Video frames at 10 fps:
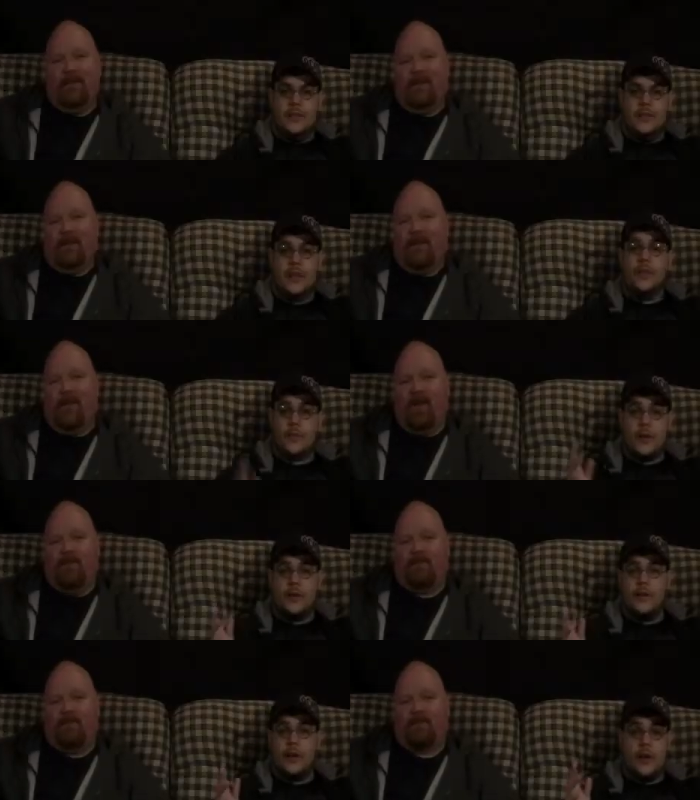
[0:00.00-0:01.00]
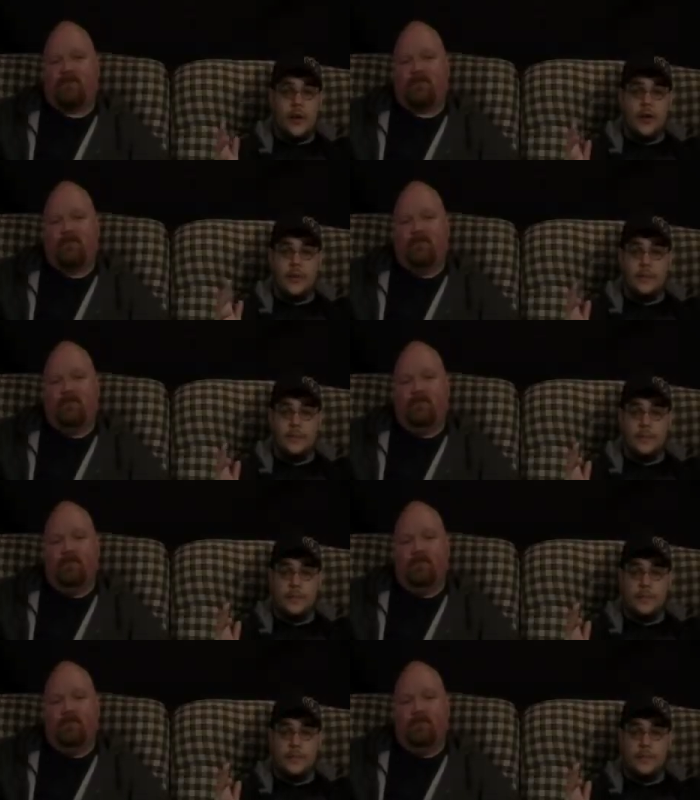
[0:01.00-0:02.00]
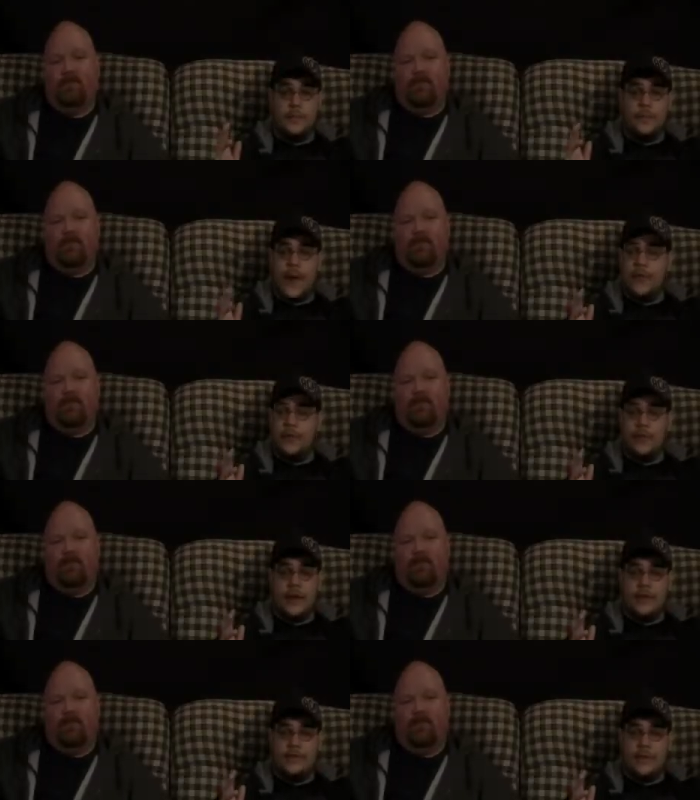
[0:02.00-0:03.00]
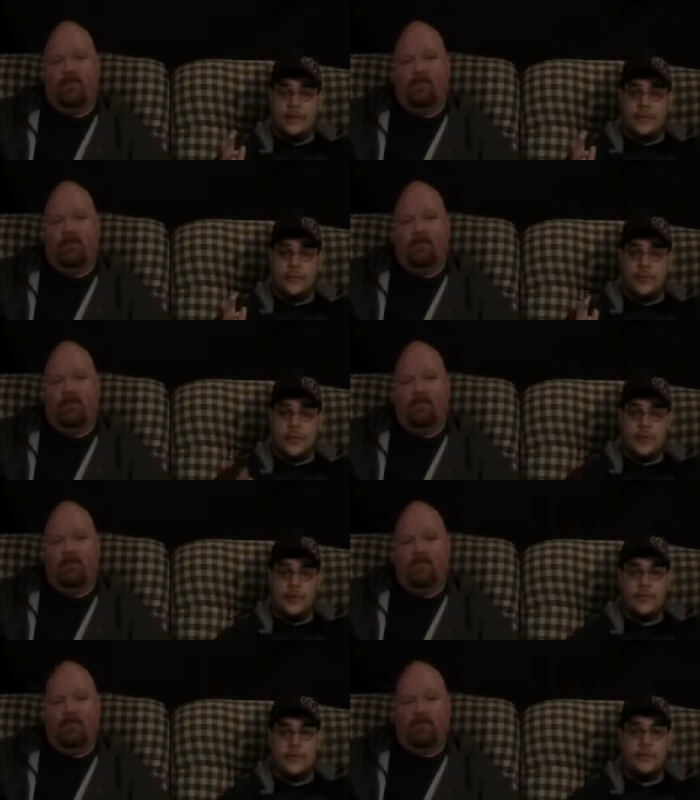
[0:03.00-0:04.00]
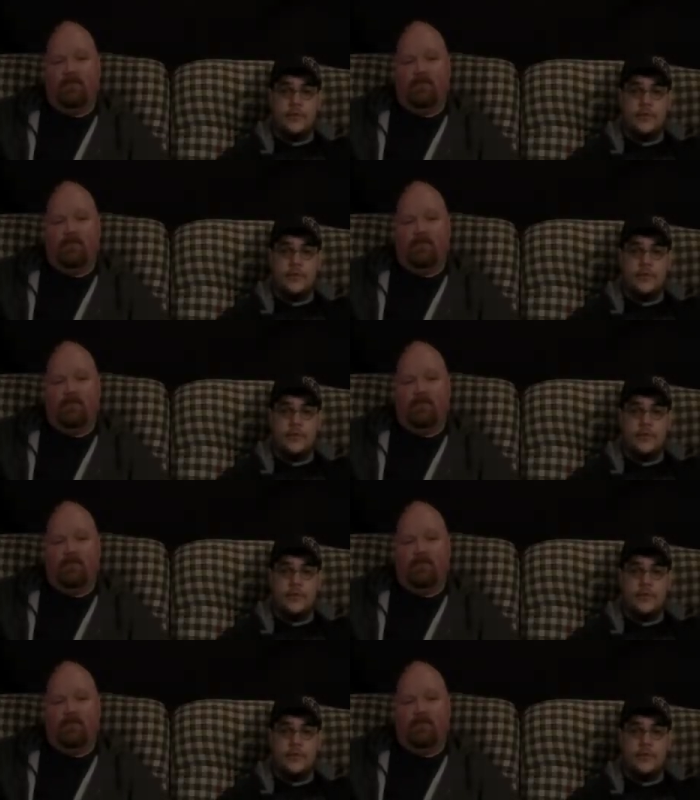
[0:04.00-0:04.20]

Speaker 1: Another one of our favorite directors after we saw their first